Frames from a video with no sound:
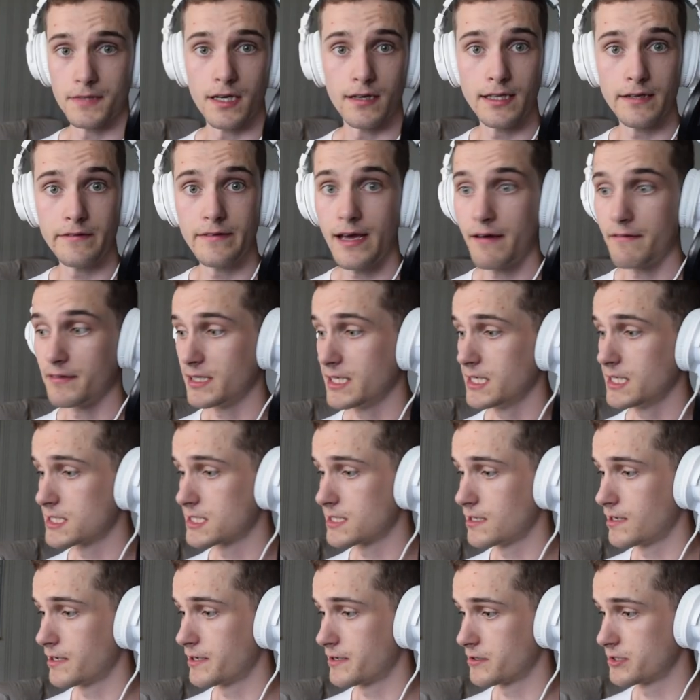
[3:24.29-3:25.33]
Then we have these
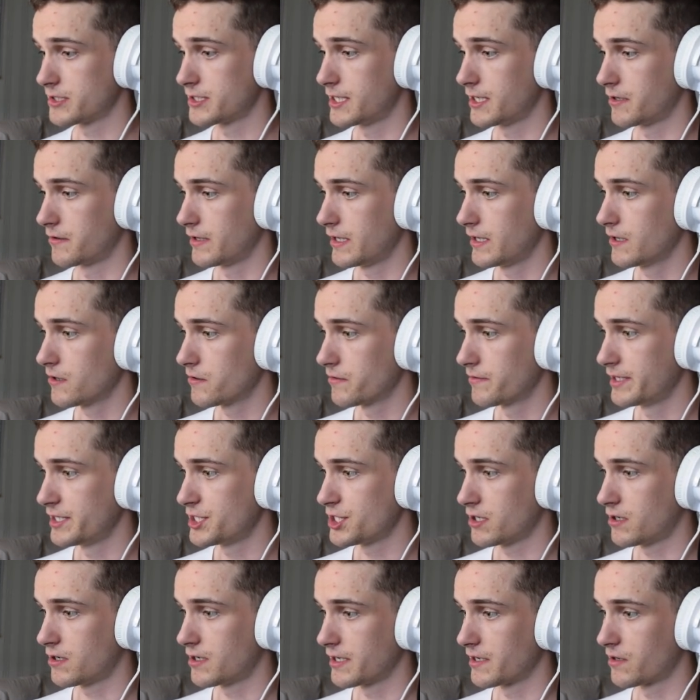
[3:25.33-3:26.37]
sliders down here, which
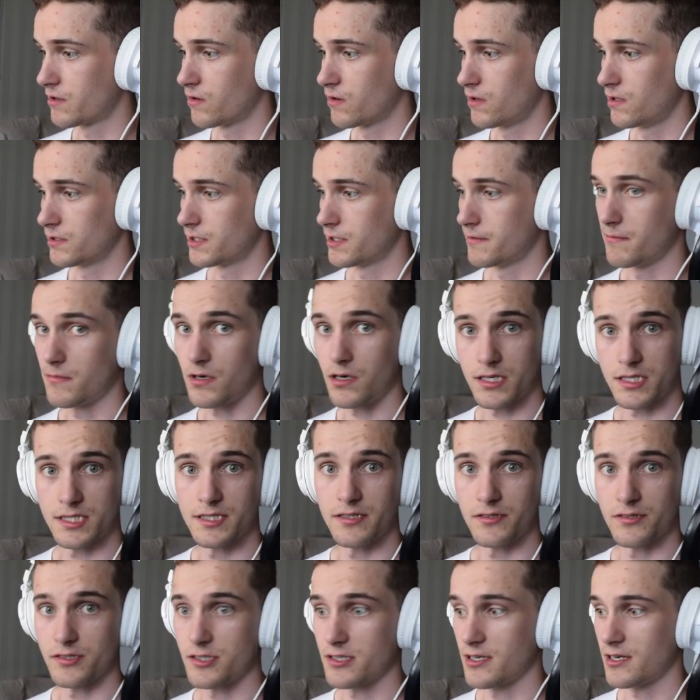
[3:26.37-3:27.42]
I call the
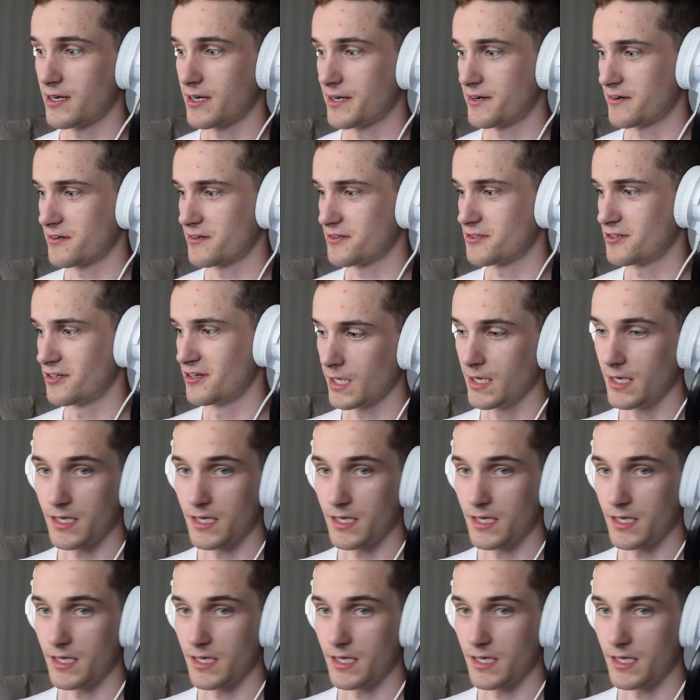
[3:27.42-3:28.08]
master sliders.